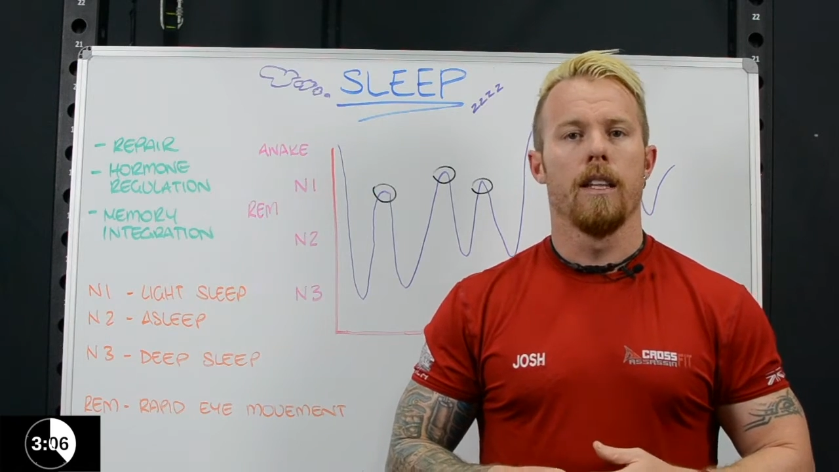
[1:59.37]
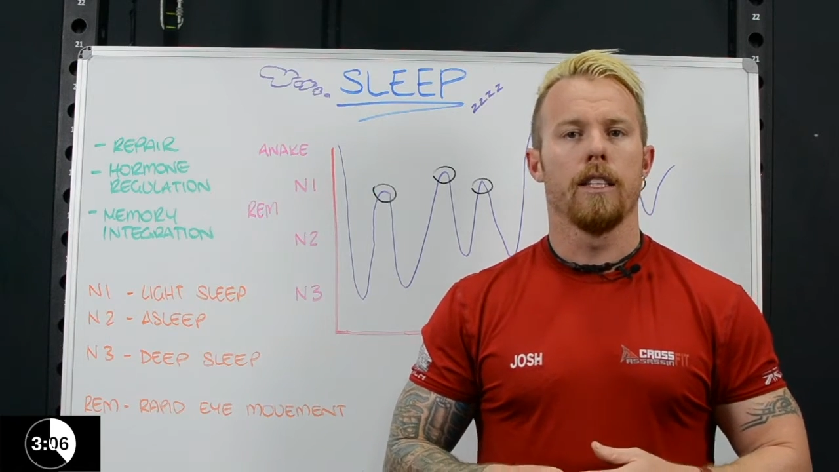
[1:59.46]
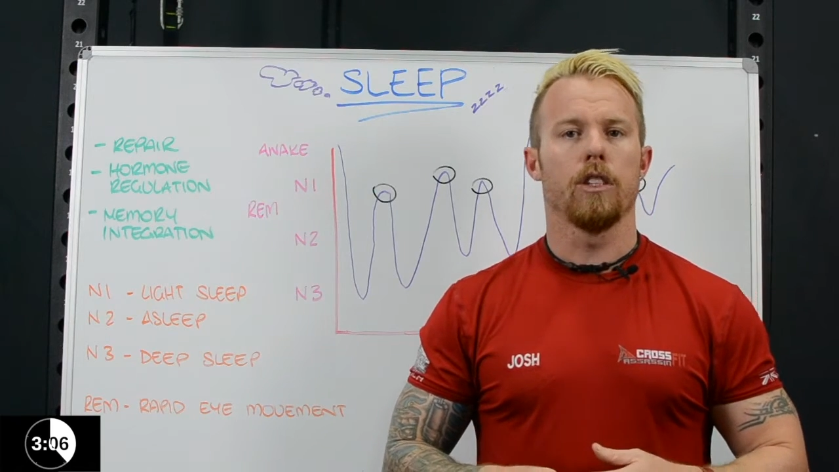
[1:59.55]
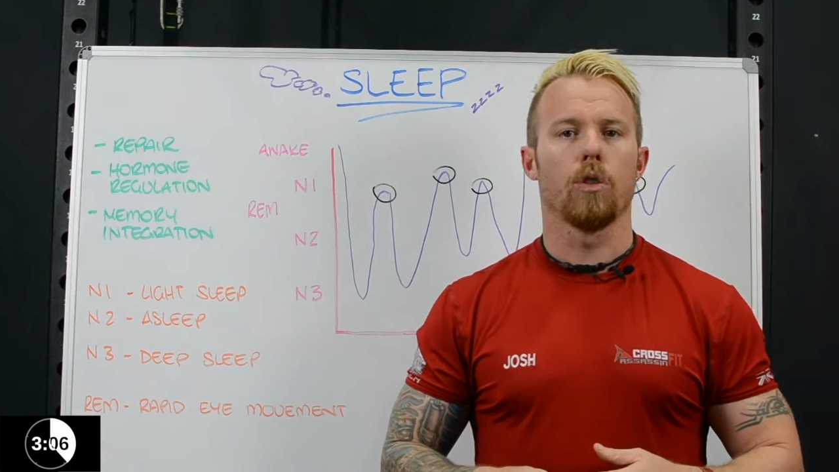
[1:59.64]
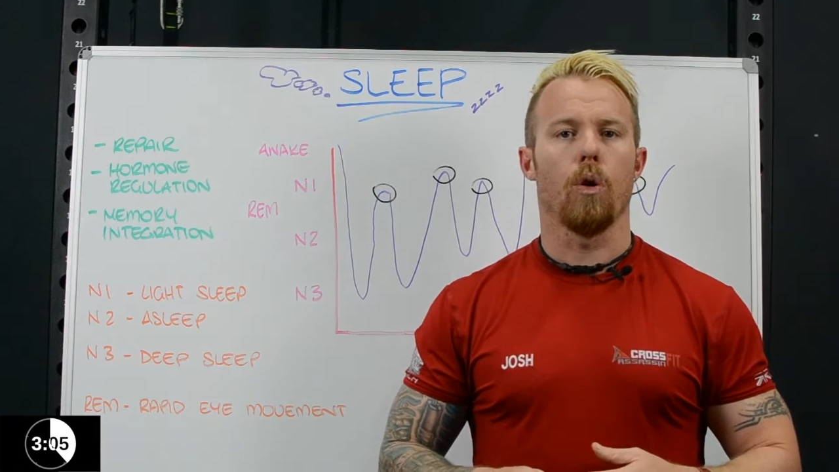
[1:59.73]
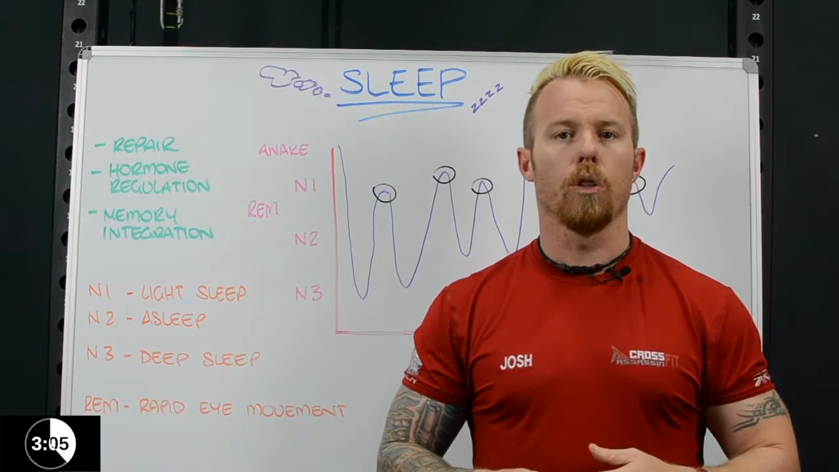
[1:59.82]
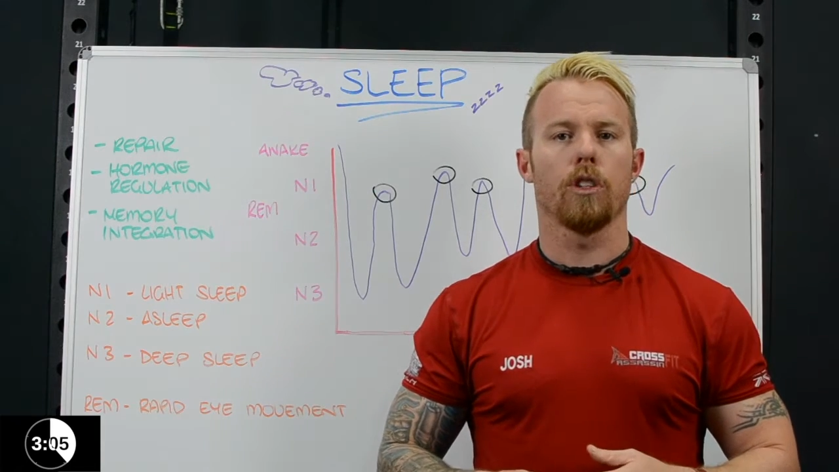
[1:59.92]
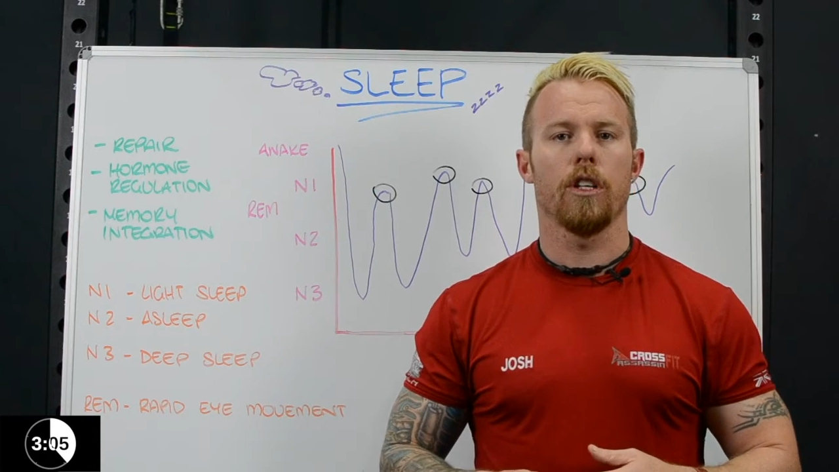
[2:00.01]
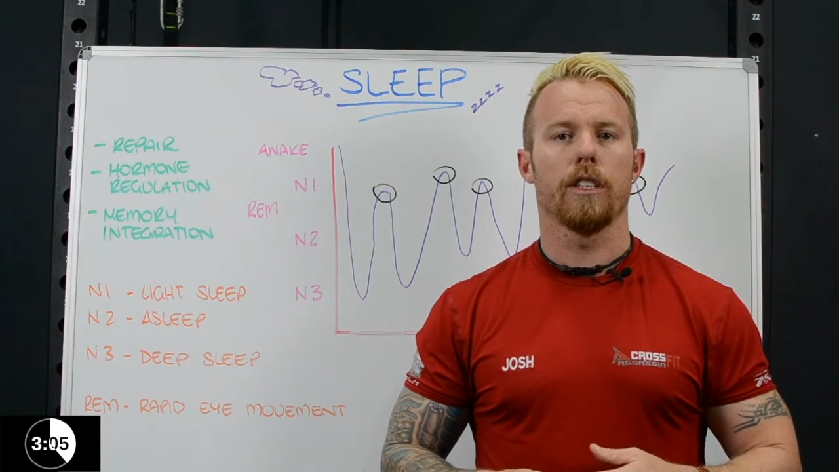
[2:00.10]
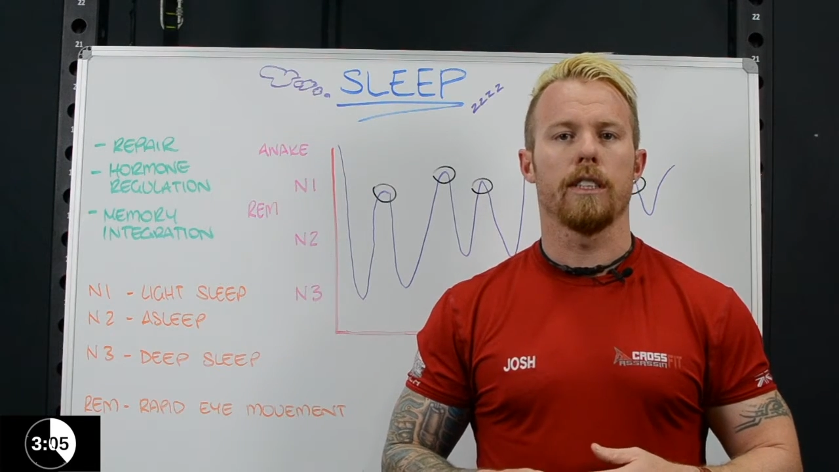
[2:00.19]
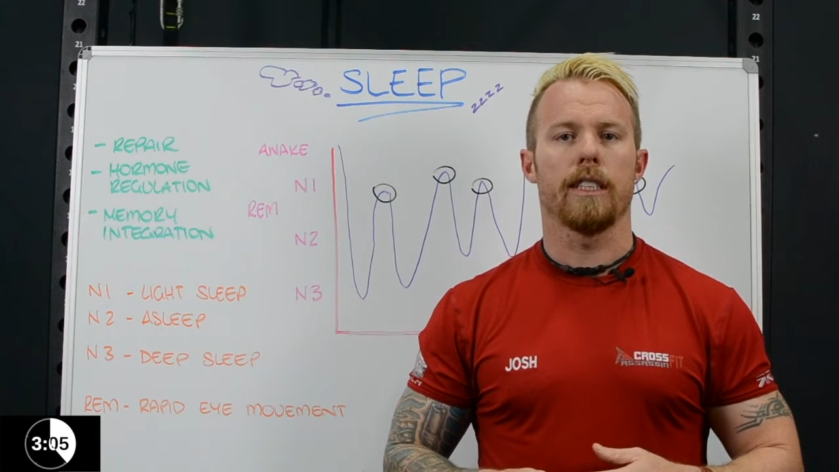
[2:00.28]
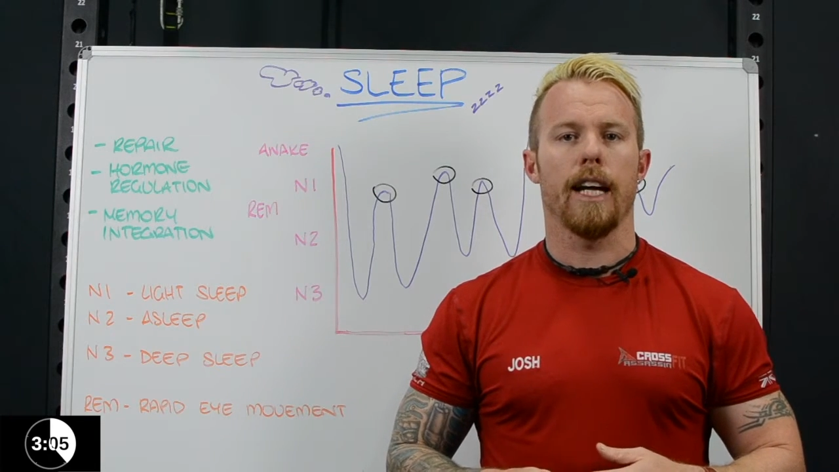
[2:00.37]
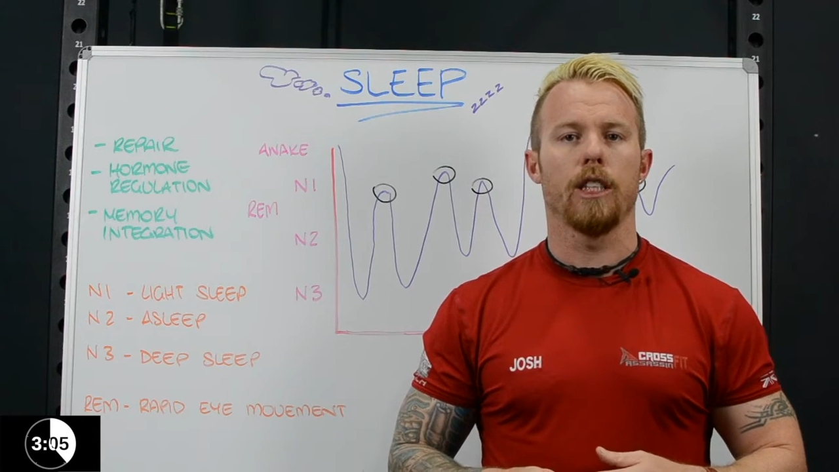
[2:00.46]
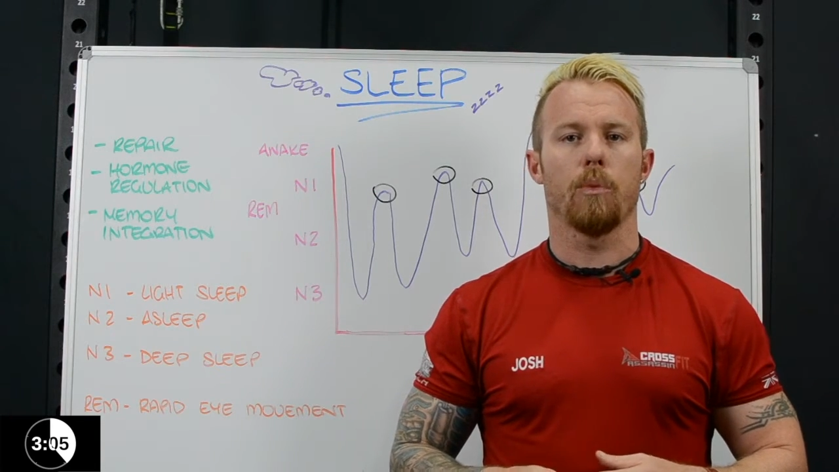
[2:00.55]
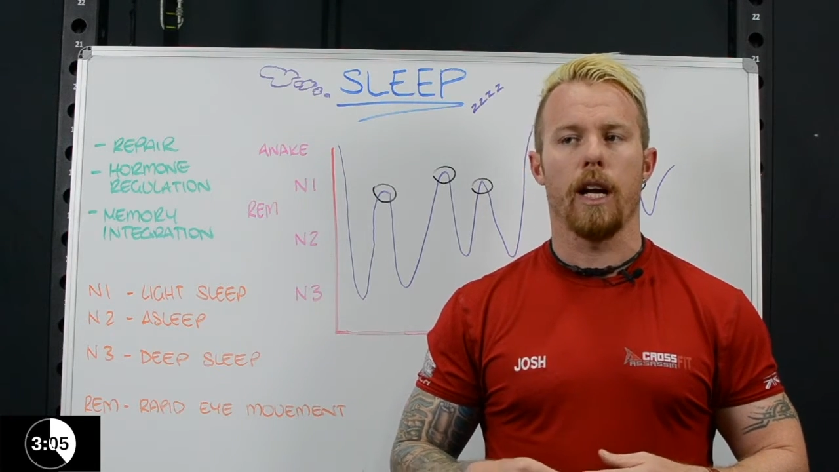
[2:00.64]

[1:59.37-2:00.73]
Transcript: This is also the stage